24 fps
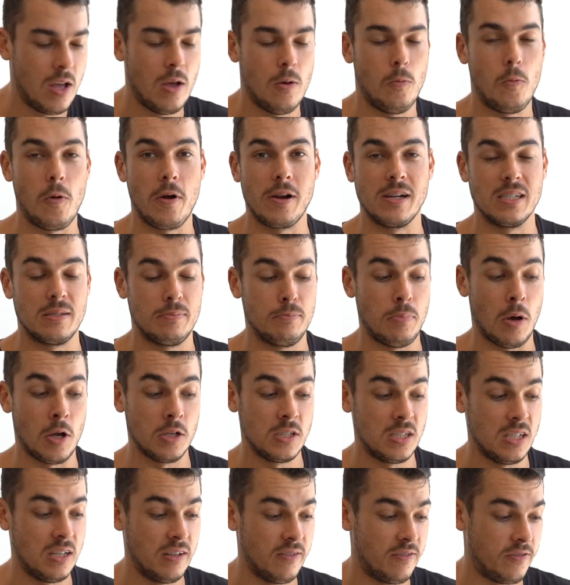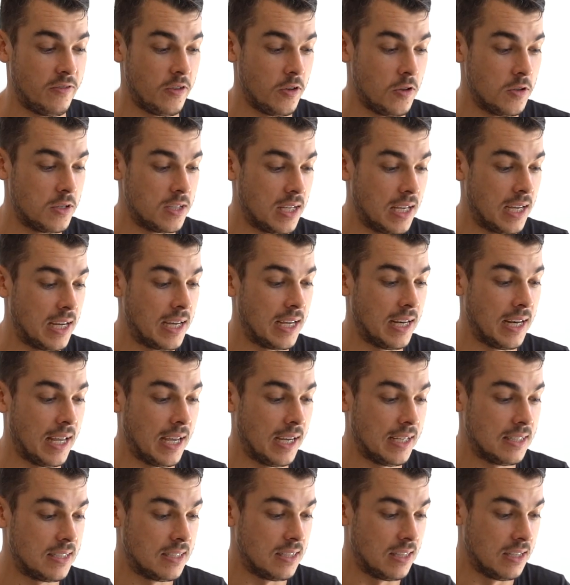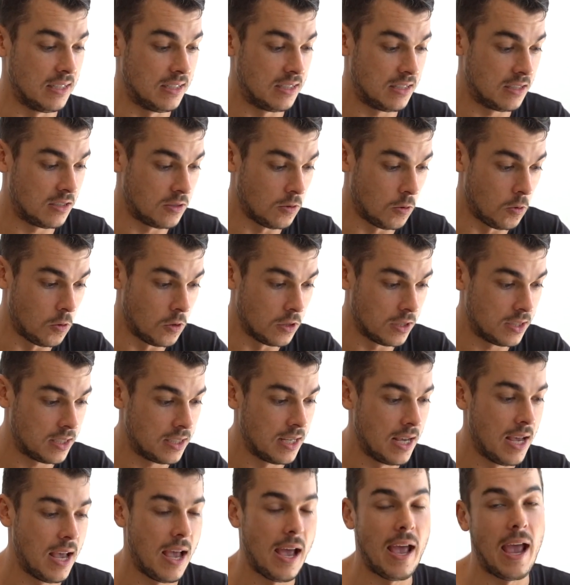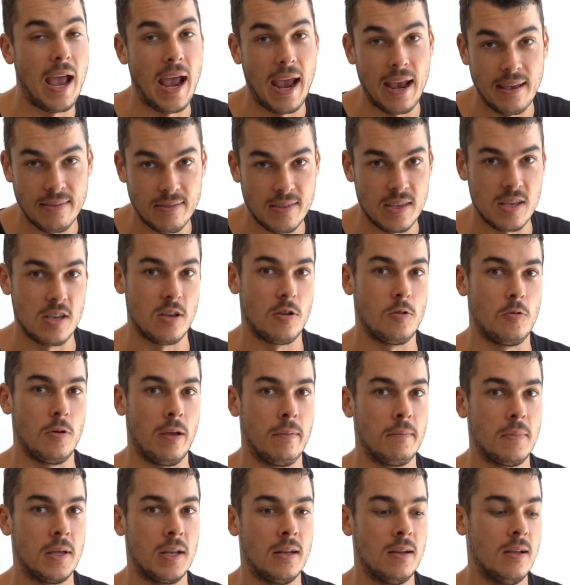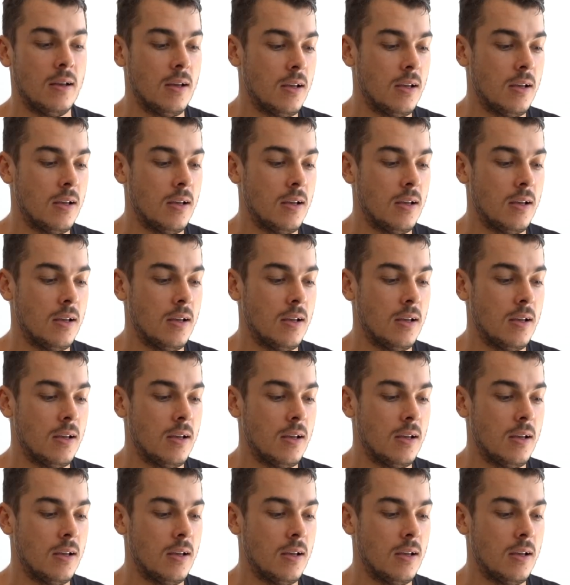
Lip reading: whereas positive fusing connects the source and the equipment.